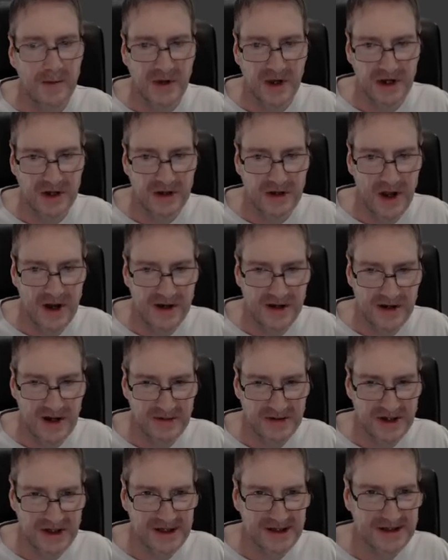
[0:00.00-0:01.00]
I'm going to line it
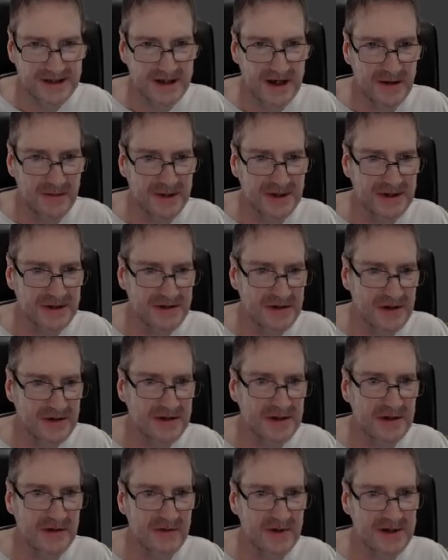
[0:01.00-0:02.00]
up to the steps, not
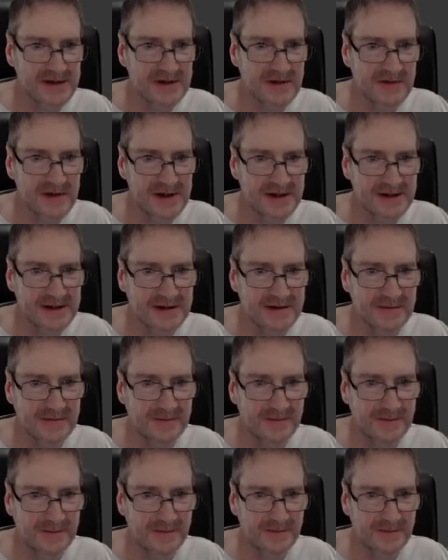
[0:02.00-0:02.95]
to the rest of this.